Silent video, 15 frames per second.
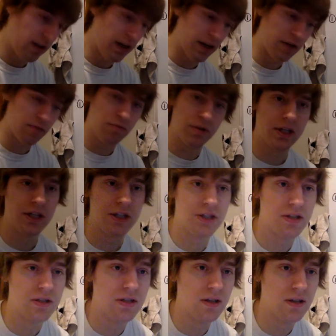like really
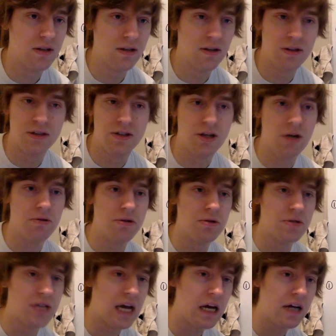just don't
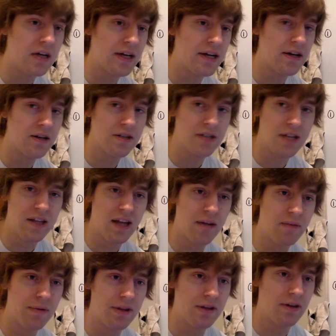use calculators, and
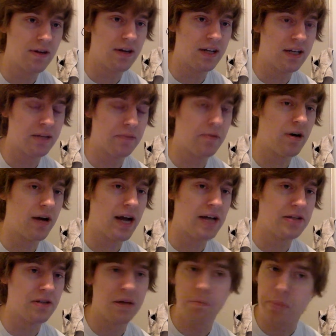then when they get the wrong
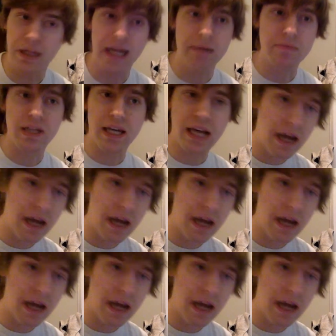answer, they blame the